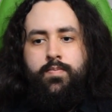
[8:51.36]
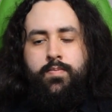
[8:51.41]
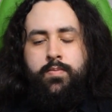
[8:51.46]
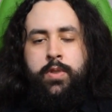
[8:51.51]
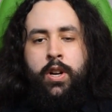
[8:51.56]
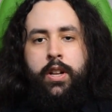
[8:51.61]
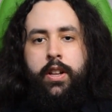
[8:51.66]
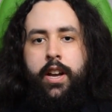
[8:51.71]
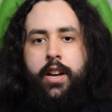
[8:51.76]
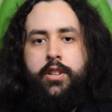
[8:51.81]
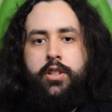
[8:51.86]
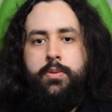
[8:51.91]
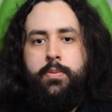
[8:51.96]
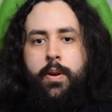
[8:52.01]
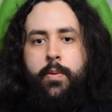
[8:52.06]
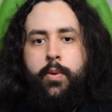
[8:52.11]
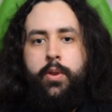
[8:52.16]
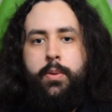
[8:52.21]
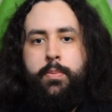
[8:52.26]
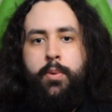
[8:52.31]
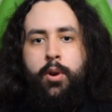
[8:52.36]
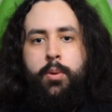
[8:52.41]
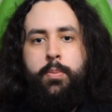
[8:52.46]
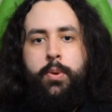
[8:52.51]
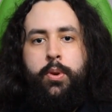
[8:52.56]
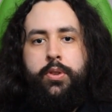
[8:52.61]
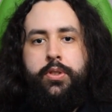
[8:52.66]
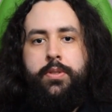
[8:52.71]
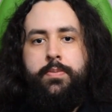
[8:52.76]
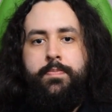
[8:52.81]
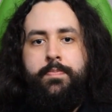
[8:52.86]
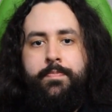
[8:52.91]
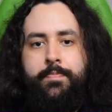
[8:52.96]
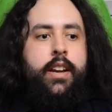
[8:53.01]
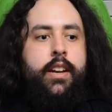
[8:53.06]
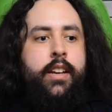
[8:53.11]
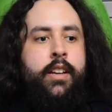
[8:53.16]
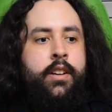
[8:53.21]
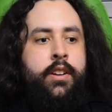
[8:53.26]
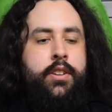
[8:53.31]
really, I just went with the purples.
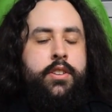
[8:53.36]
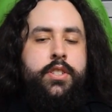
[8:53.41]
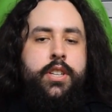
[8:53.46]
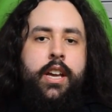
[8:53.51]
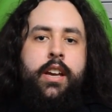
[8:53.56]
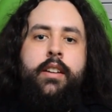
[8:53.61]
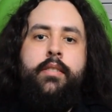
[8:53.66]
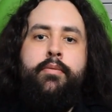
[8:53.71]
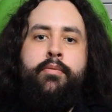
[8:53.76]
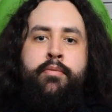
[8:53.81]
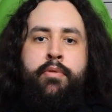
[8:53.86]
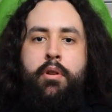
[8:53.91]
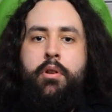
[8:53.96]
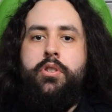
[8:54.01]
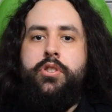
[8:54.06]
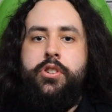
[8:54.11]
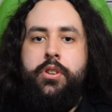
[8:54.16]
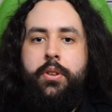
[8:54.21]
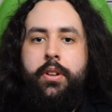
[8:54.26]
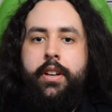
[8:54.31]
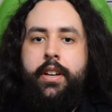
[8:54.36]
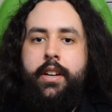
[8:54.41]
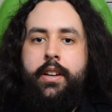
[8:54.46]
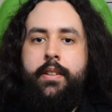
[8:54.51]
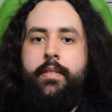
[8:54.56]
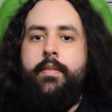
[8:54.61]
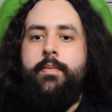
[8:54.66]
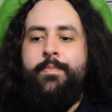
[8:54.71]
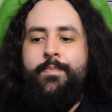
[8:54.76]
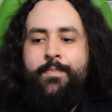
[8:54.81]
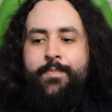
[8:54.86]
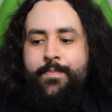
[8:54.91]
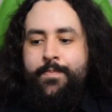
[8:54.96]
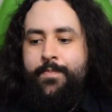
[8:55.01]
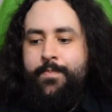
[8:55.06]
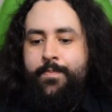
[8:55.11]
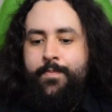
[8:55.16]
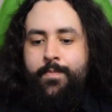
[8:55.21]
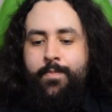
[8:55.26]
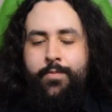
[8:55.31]
It is a virtually
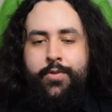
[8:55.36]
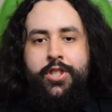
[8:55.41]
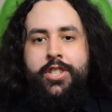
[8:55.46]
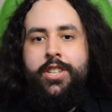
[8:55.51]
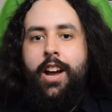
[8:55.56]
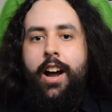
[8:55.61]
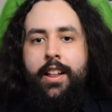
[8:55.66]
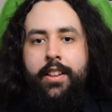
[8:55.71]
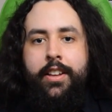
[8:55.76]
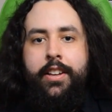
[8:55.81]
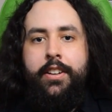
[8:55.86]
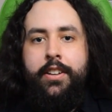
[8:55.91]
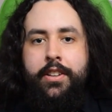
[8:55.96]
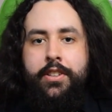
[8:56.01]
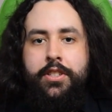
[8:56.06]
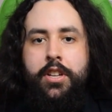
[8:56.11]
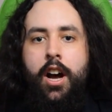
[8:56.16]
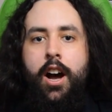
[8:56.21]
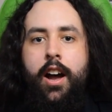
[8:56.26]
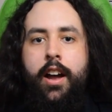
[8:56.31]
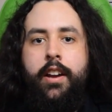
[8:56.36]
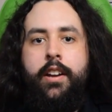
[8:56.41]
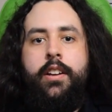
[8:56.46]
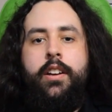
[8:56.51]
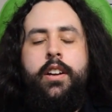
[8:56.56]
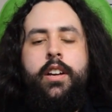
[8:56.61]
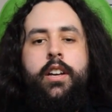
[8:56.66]
silent design.